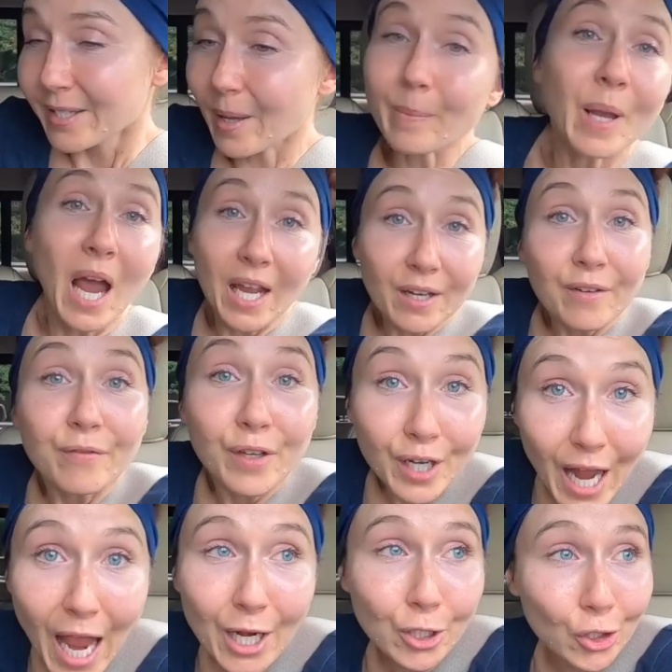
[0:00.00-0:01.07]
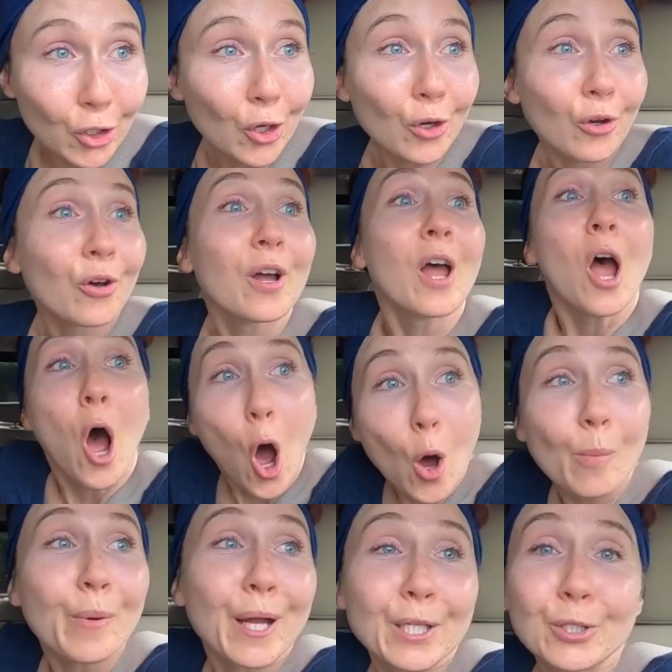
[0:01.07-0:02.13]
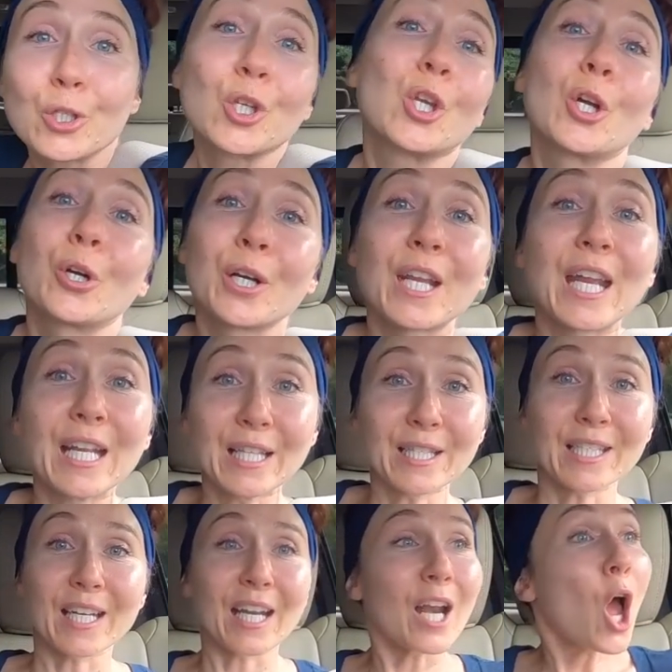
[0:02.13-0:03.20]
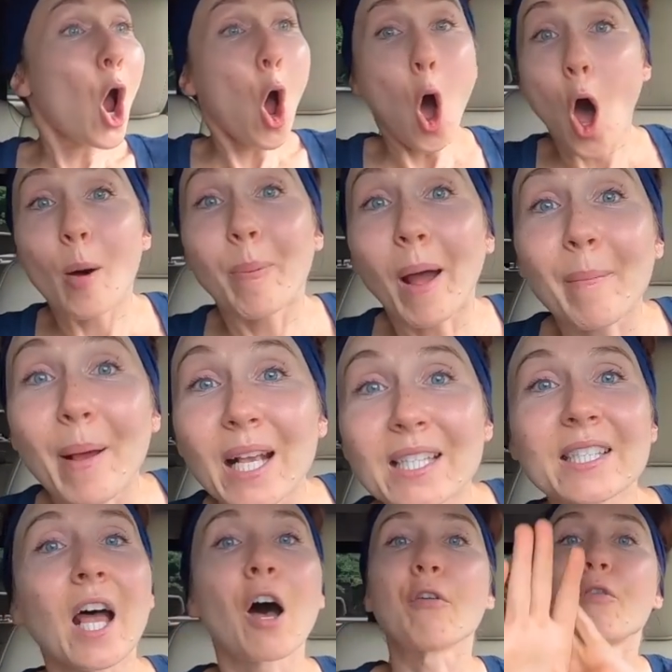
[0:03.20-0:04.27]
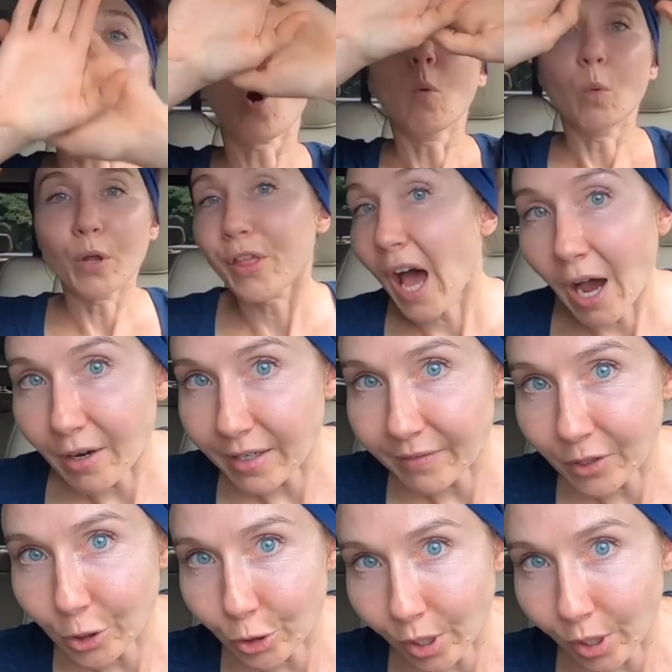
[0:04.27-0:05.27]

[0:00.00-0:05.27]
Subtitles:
some kind of national homeland security incident all by myself without even